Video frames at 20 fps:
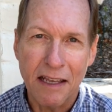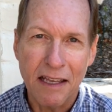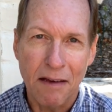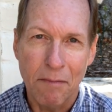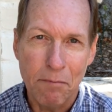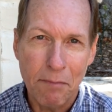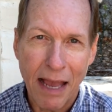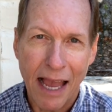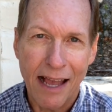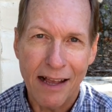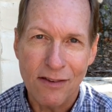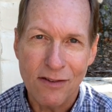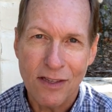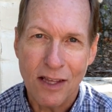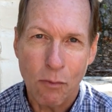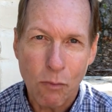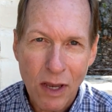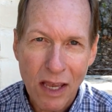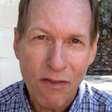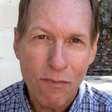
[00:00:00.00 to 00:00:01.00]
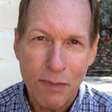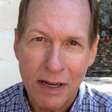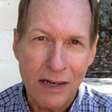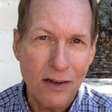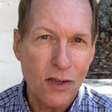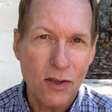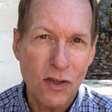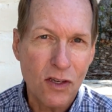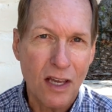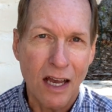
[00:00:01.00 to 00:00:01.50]
commands that we've been
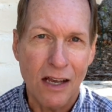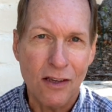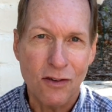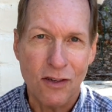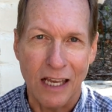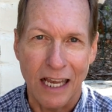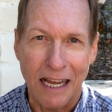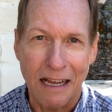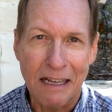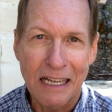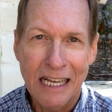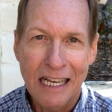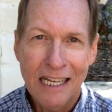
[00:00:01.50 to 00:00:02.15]
discussing